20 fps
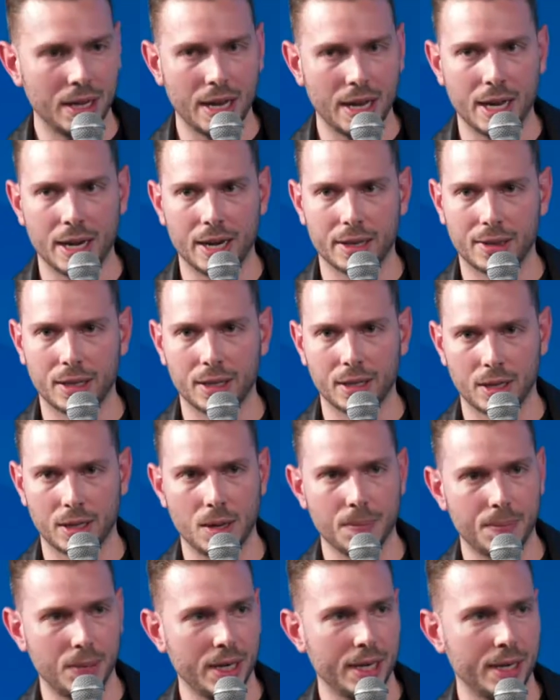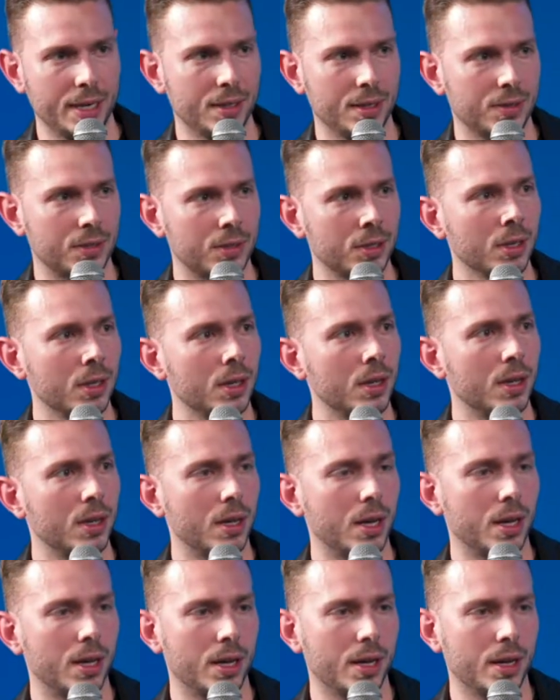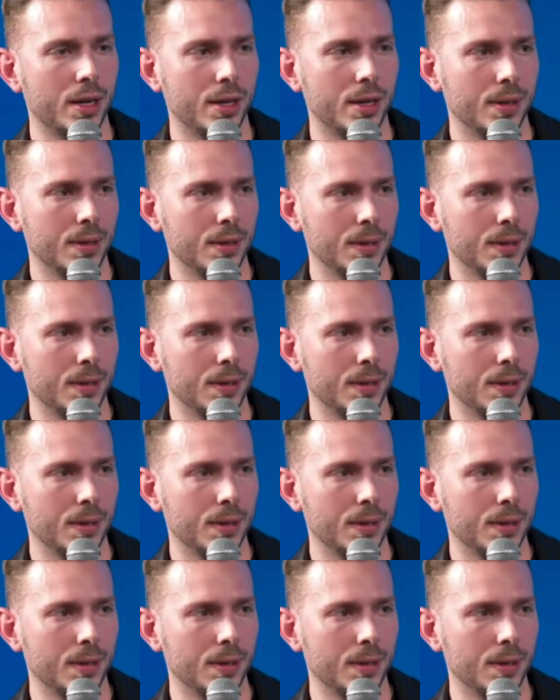And I think companies uh,